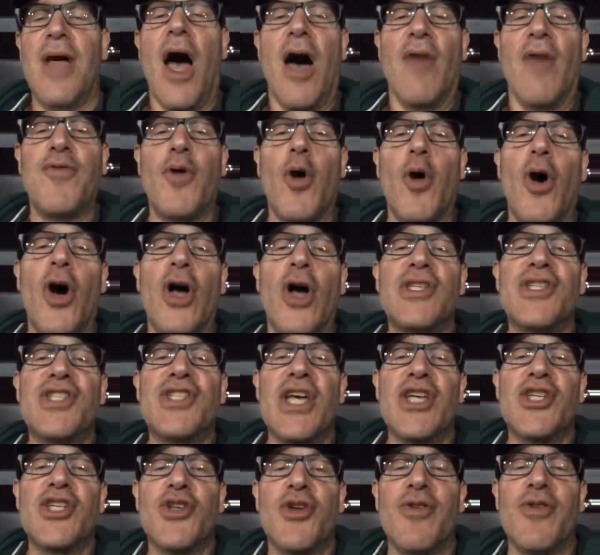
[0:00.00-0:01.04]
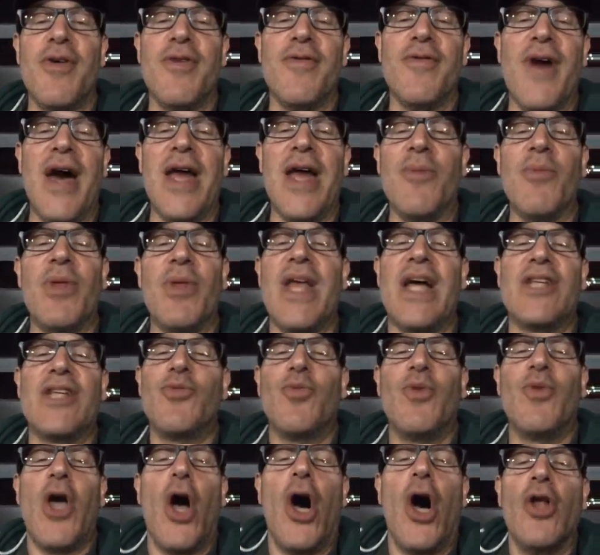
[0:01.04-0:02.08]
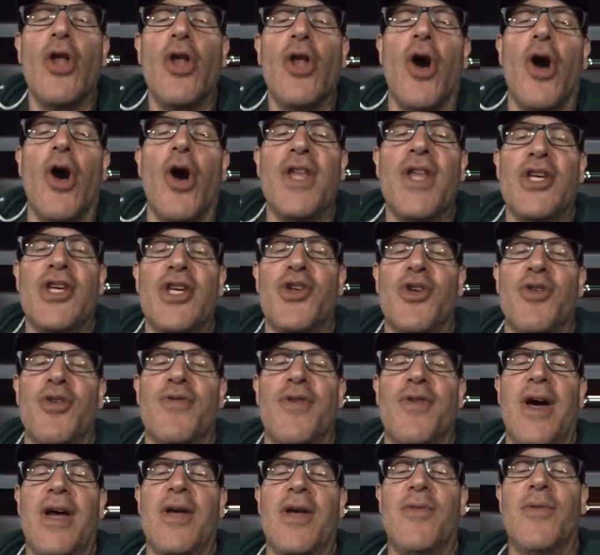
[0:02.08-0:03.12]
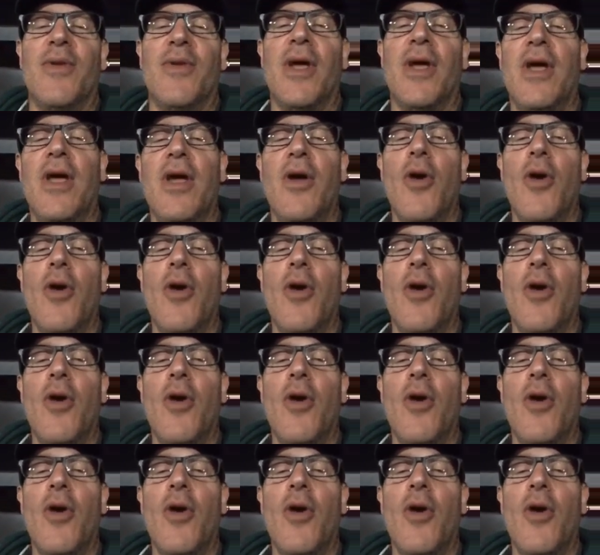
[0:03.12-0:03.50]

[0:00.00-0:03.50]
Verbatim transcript: Of course they should have invited me. That's we all know they should have invited me.